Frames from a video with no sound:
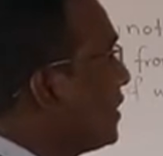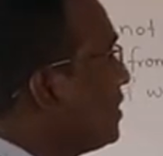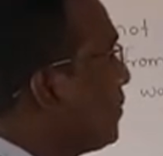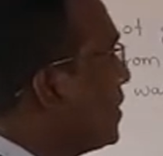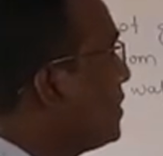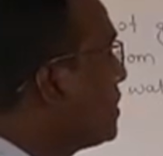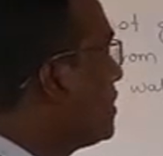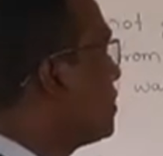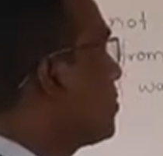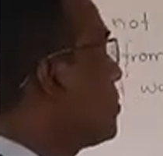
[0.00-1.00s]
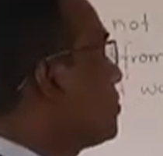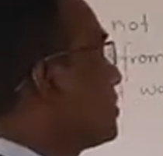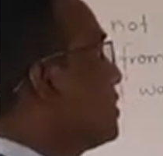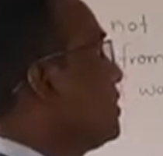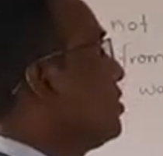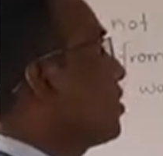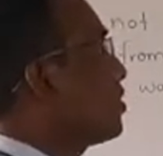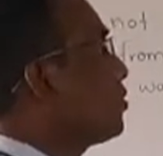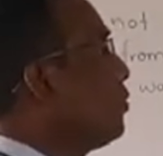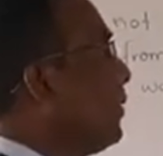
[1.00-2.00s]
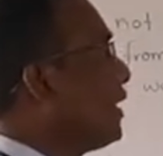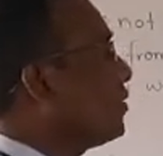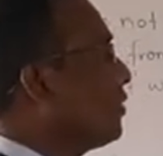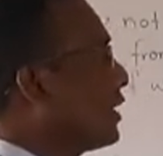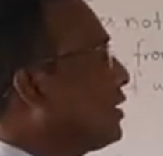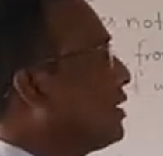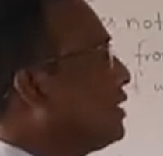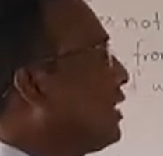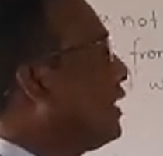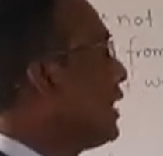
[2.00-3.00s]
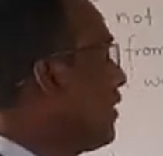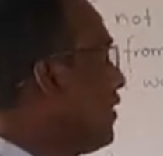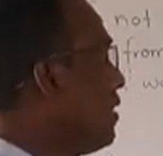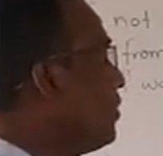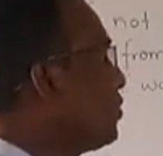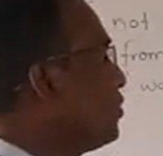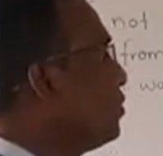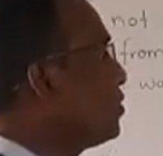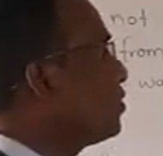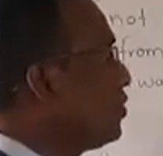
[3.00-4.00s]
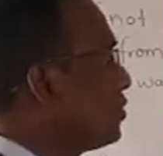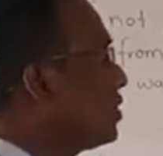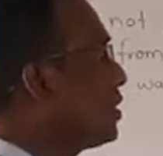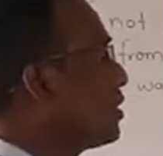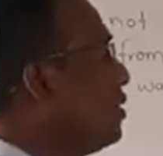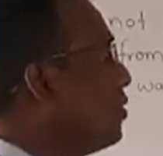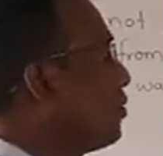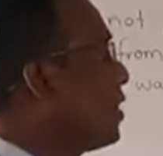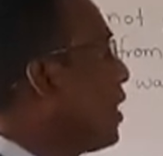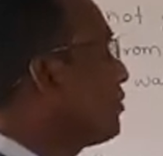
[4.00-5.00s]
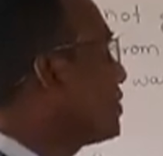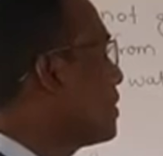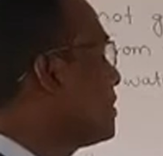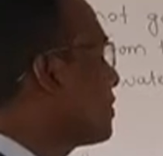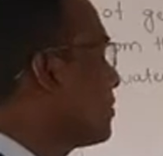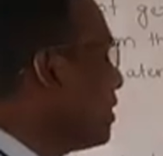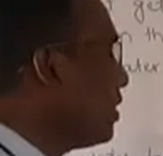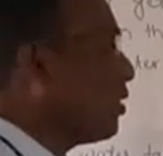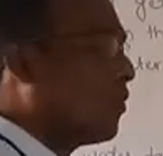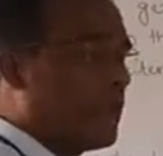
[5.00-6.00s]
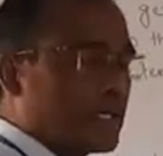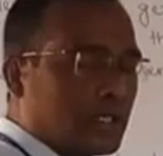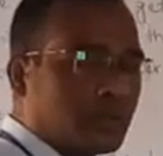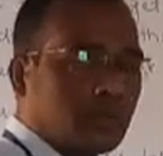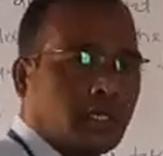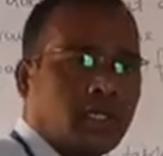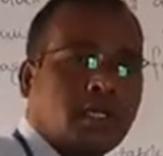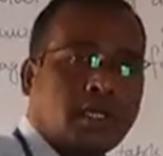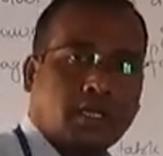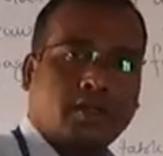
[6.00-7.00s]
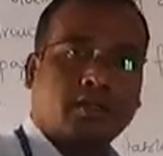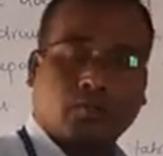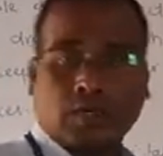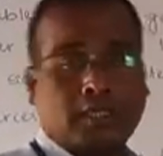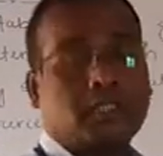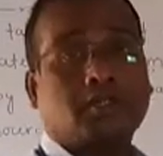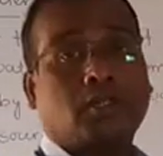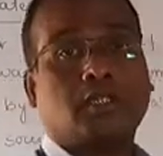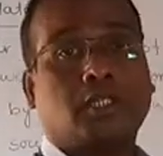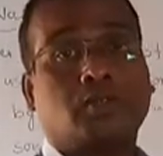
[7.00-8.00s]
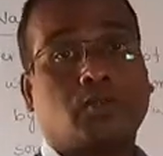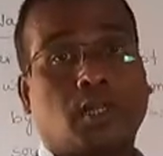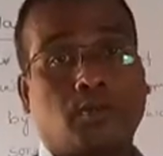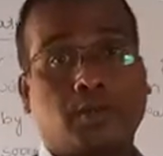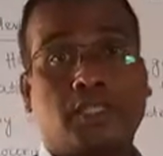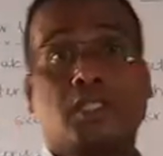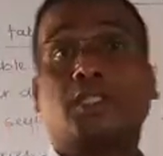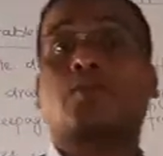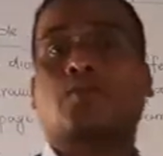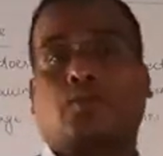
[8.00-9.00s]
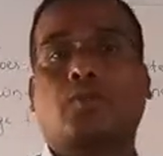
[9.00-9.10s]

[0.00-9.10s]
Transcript: is the precious natural sources. In order to make water easily available to use future, we have to conserve the water today. Water is one natural precious